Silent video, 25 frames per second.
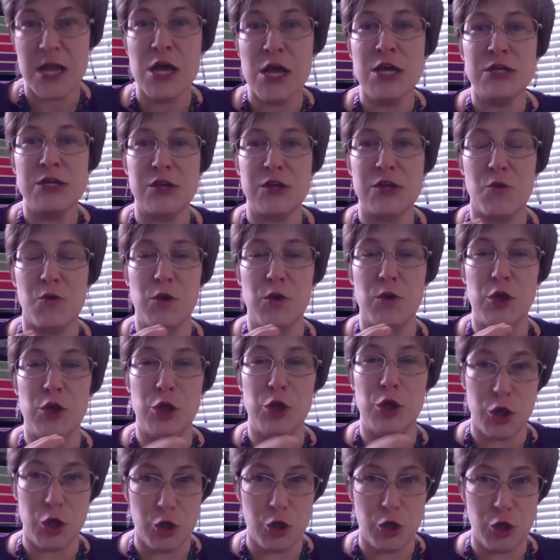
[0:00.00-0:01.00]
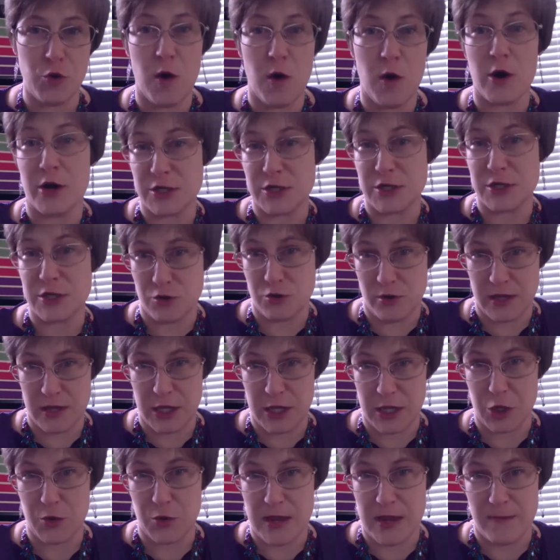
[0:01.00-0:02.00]
So you are controlling
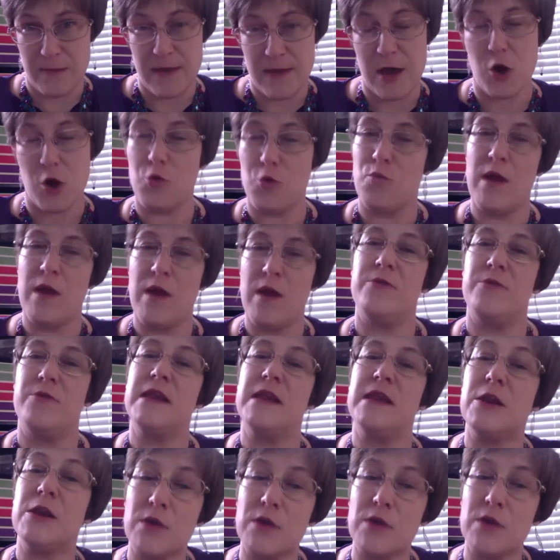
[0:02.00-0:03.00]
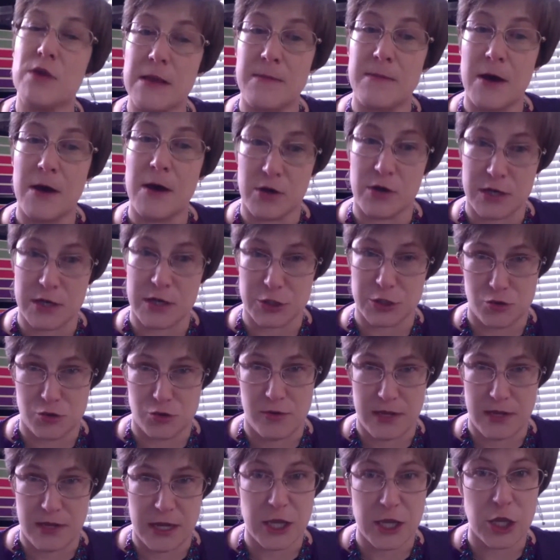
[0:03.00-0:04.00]
your email rather than your email
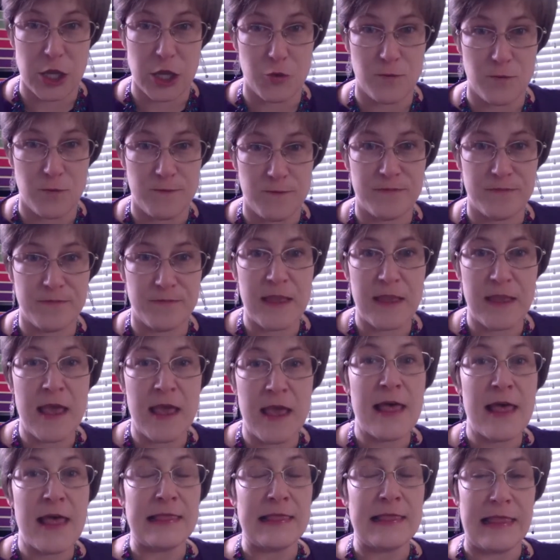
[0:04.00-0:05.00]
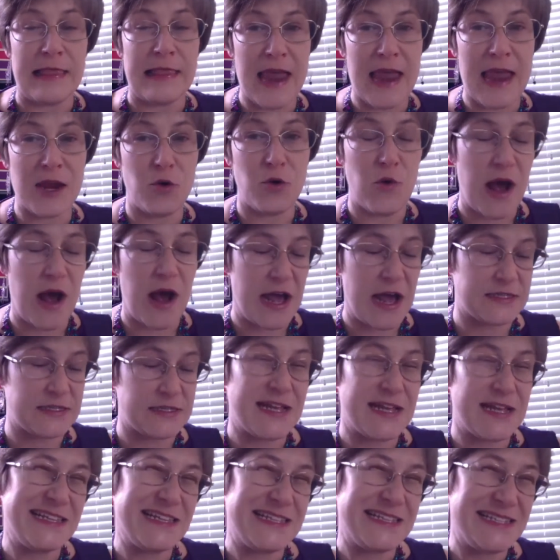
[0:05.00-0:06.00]
controlling you. Likewise,
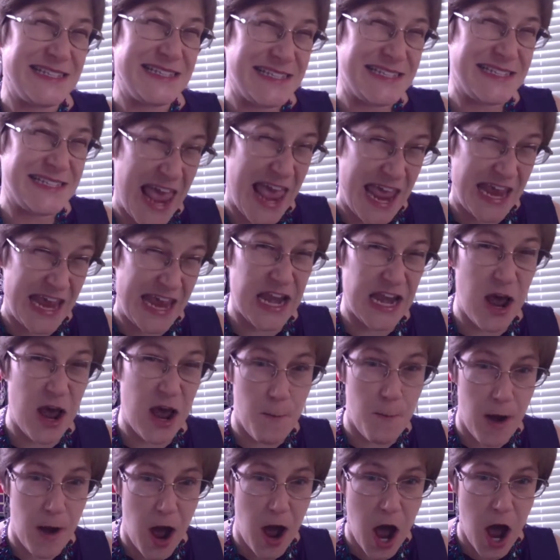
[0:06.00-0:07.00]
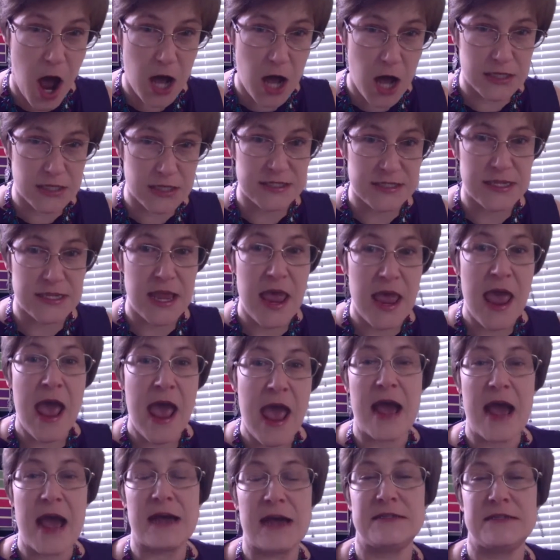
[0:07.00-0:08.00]
Sanebox
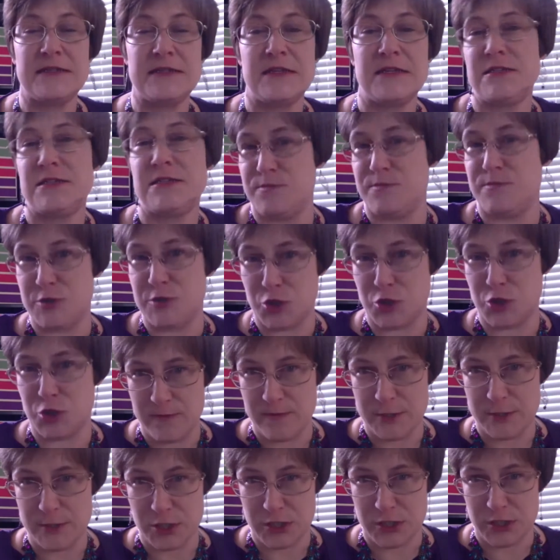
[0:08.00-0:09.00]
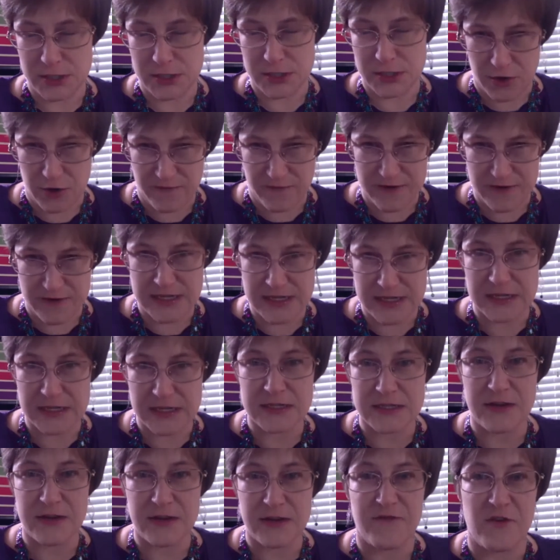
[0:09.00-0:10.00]
has subscription
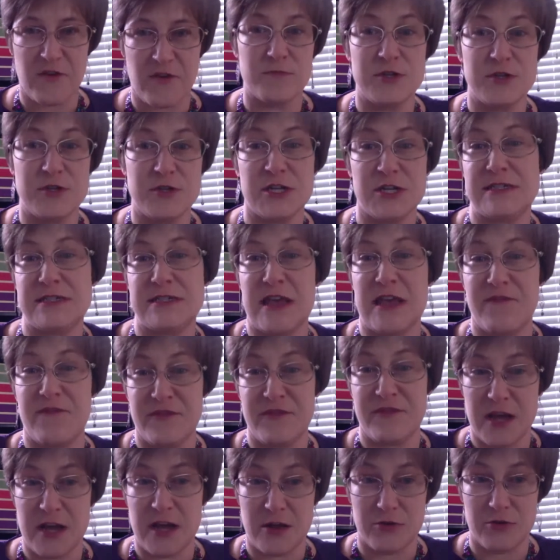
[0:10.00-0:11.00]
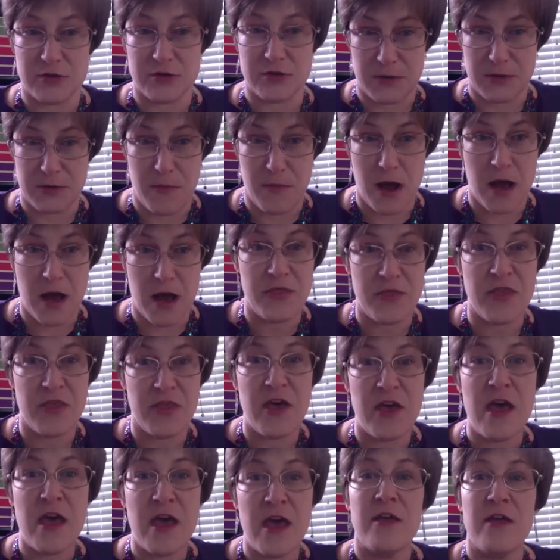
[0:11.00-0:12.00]
services from just $7 a month
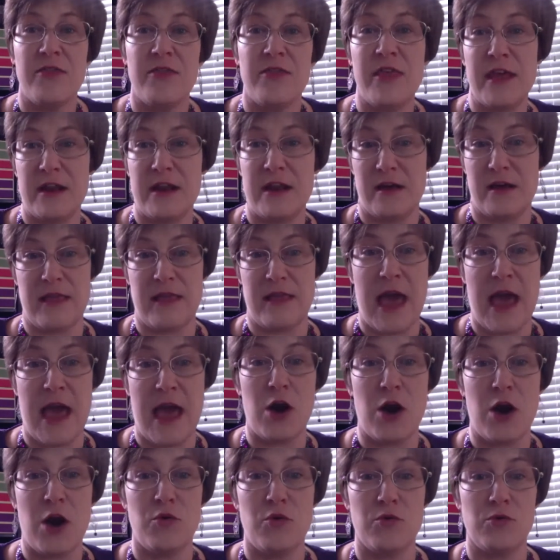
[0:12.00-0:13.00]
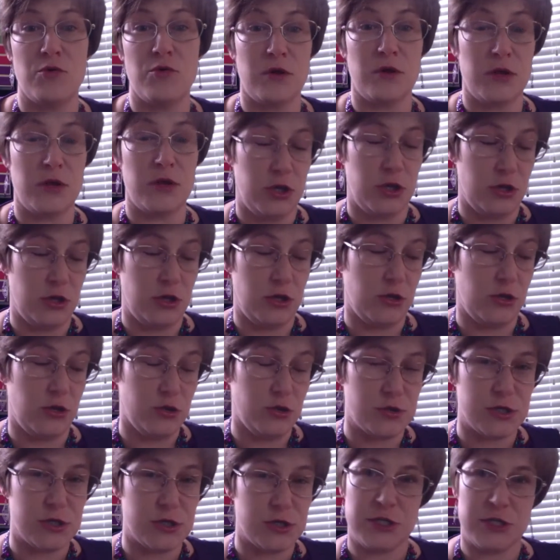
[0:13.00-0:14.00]
that allow
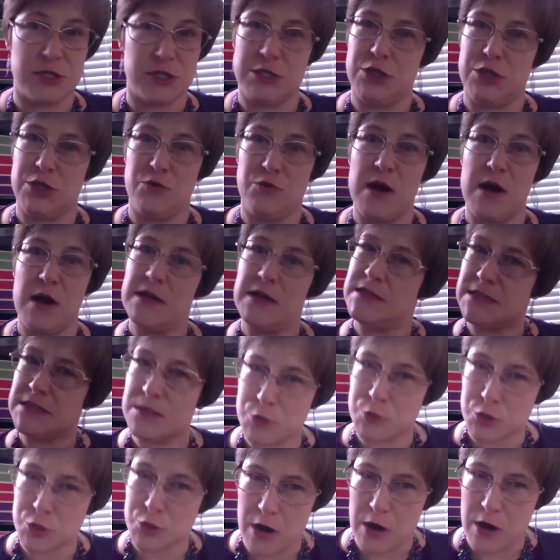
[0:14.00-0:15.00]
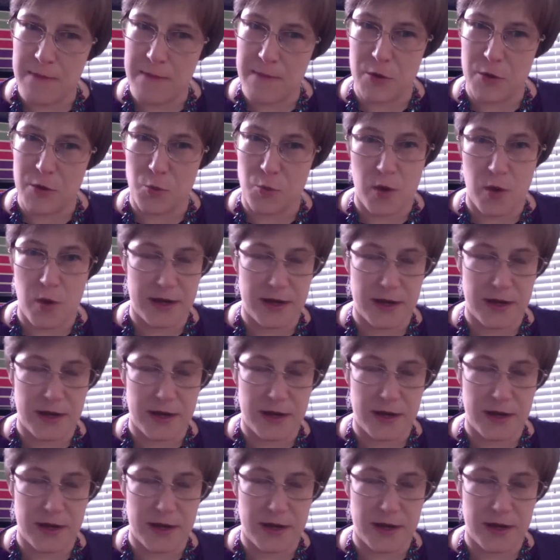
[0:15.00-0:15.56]
users to unsubscribe in one